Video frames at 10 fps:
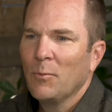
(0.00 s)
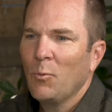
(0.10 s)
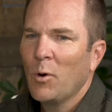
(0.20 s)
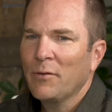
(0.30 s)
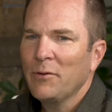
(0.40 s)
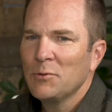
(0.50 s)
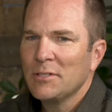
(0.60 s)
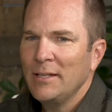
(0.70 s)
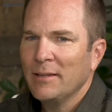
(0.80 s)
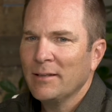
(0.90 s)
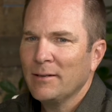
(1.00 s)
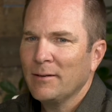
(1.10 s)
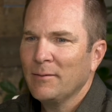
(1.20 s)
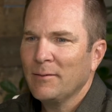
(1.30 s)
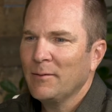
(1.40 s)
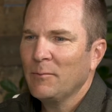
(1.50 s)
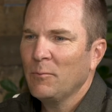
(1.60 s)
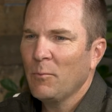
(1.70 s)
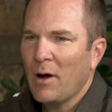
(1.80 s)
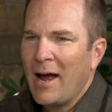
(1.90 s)
What have you seen that
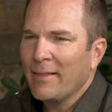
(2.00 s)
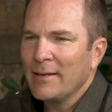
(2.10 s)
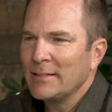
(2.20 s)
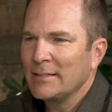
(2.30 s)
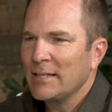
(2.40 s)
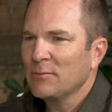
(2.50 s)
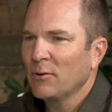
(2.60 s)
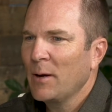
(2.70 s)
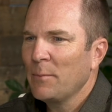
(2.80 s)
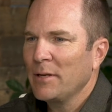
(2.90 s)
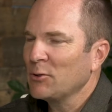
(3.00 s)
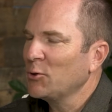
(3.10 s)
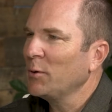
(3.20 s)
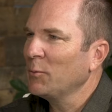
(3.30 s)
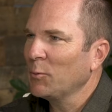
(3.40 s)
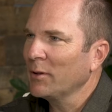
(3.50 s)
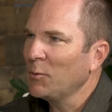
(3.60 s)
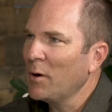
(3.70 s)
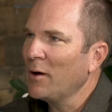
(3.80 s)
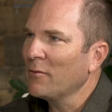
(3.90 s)
highly successful companies are doing really
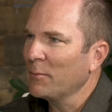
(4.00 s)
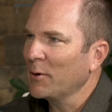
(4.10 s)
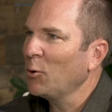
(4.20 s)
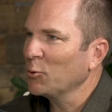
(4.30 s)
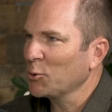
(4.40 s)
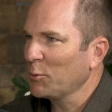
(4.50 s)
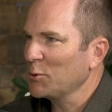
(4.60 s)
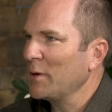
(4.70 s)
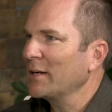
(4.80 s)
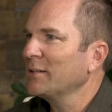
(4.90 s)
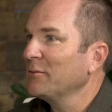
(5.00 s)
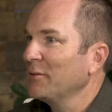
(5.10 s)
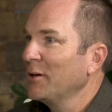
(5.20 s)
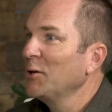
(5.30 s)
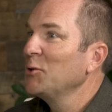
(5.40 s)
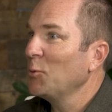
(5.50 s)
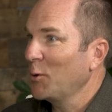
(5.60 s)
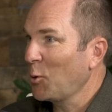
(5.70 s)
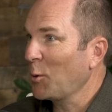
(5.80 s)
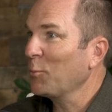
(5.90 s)
well from a culture perspective to
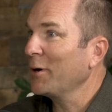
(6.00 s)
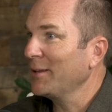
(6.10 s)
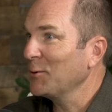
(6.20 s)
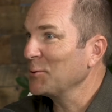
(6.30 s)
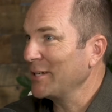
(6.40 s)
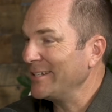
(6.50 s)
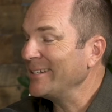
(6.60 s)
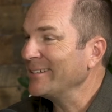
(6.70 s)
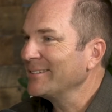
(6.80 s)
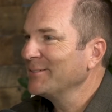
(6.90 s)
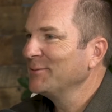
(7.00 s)
incorporate those ideas?